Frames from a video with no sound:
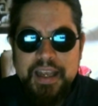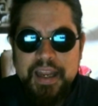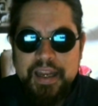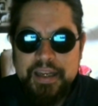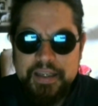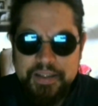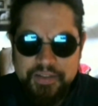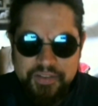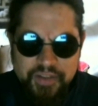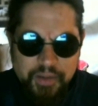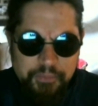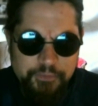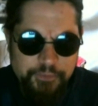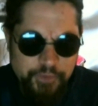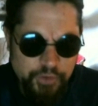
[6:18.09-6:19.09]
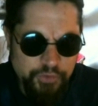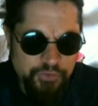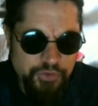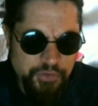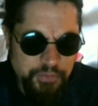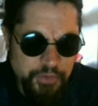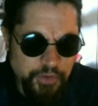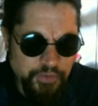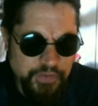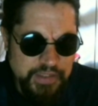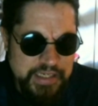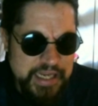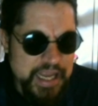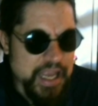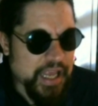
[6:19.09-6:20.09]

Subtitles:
and in some future movie,